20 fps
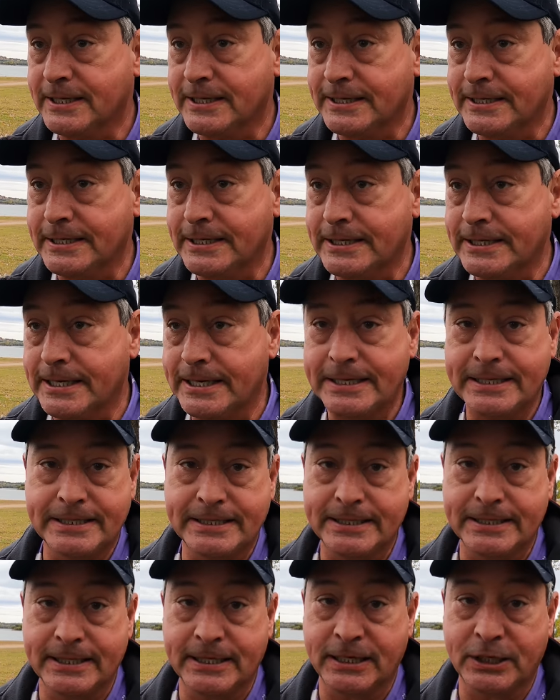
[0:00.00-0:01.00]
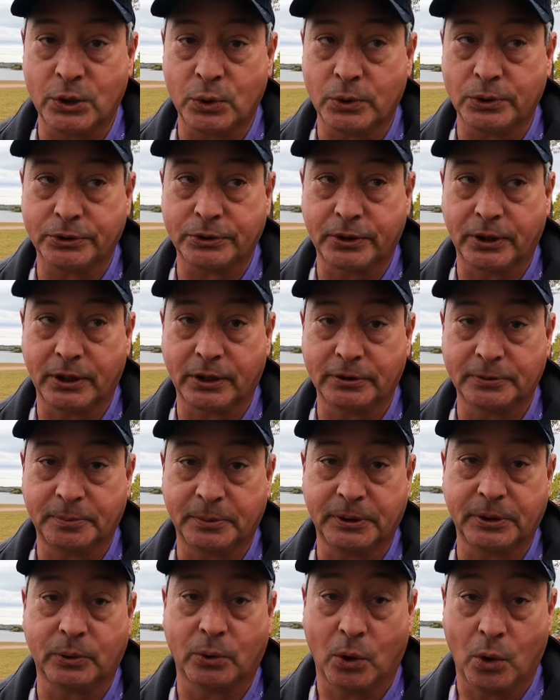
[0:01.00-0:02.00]
Uh, I didn't see any horse trailers,
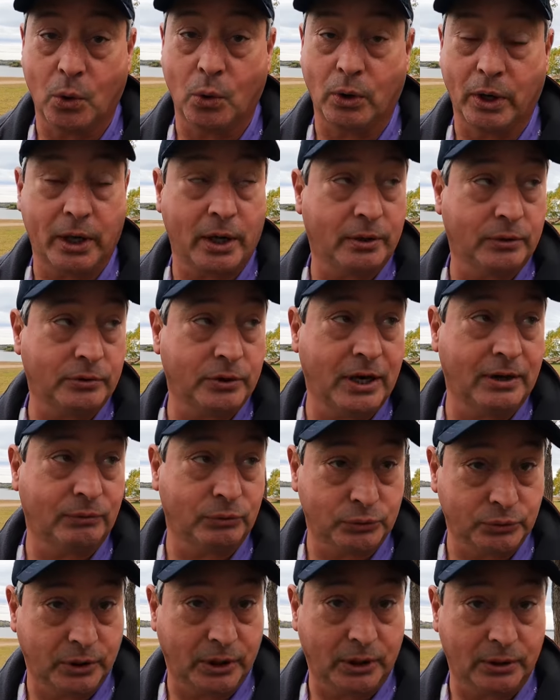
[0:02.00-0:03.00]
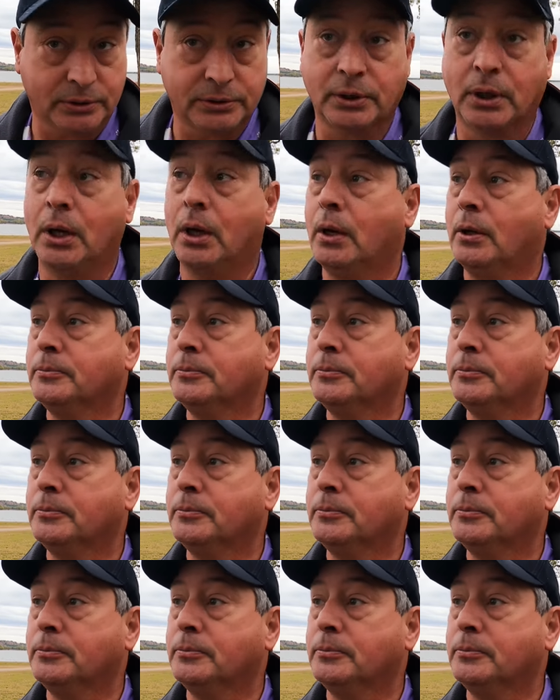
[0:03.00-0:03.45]
but there were a whole lot of travel trailers.